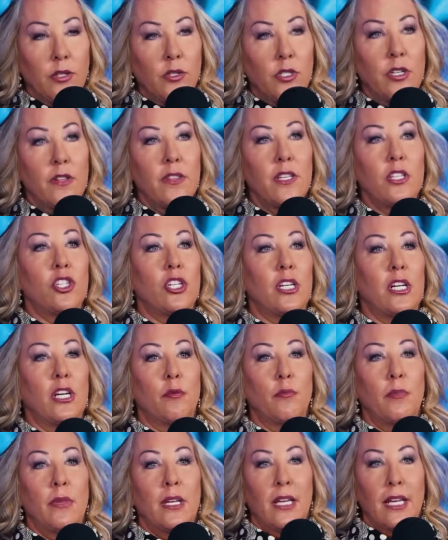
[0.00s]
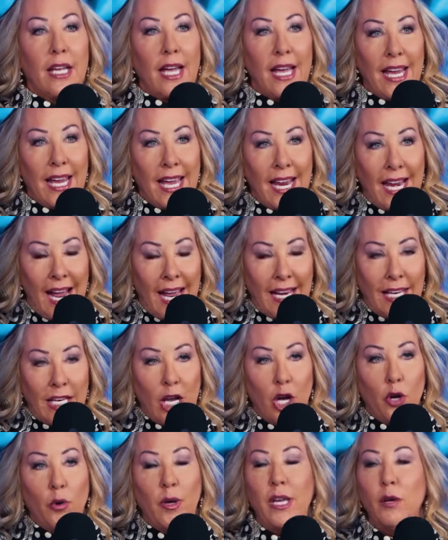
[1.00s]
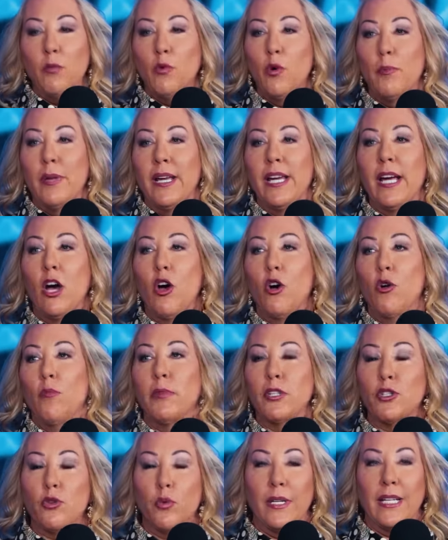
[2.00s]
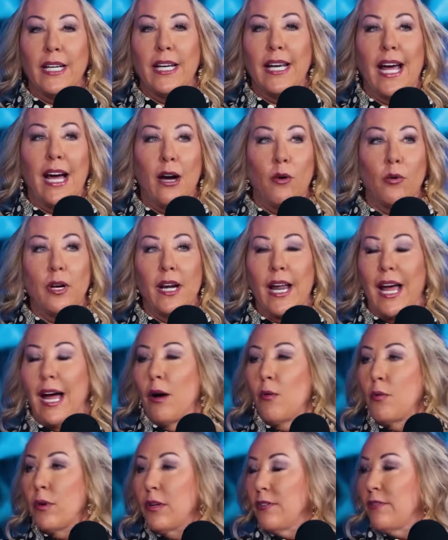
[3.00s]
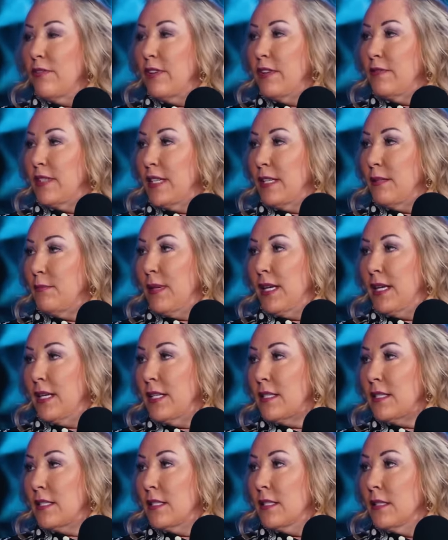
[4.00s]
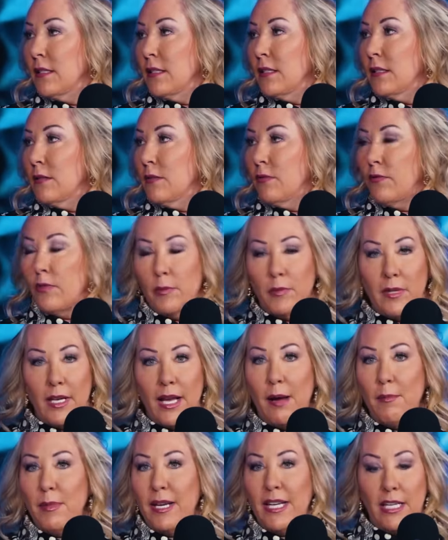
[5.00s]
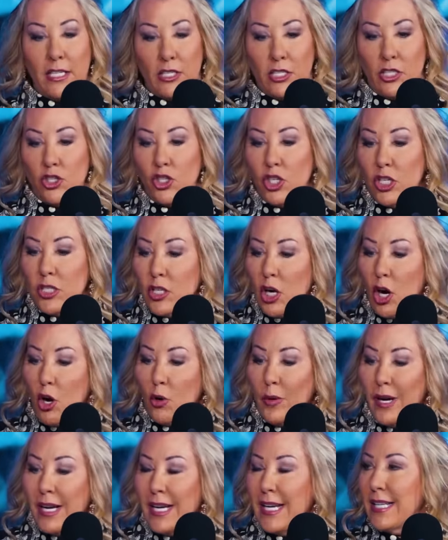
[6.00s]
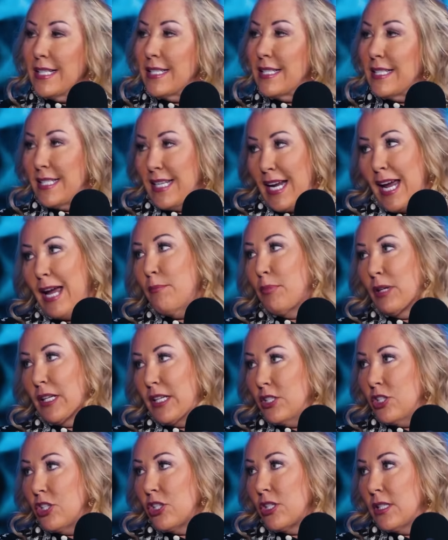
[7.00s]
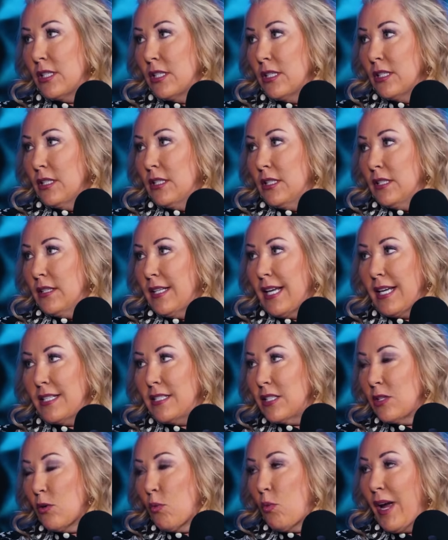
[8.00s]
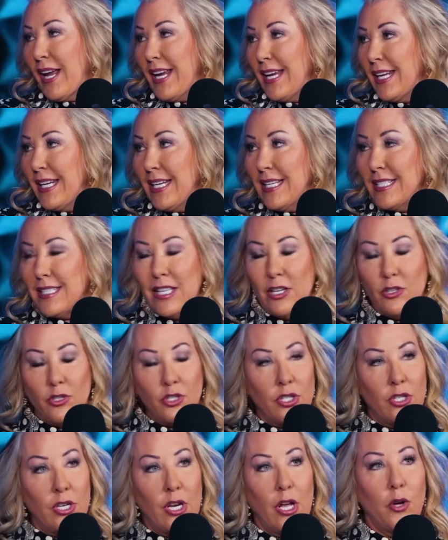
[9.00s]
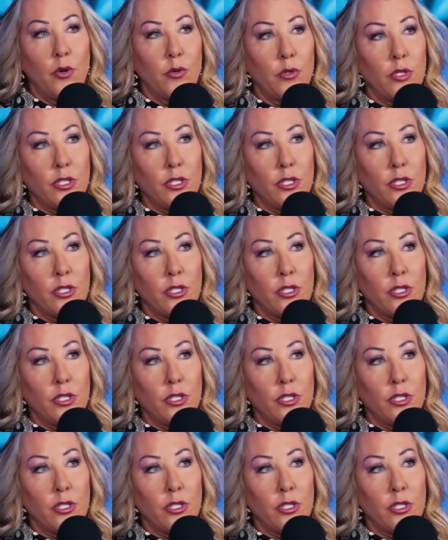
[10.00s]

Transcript: goes to the gym, and I know he will be home between an hour and an hour and a 15 minutes from the, I mean, it's just already established. That's no the way it is. No There's surprises. no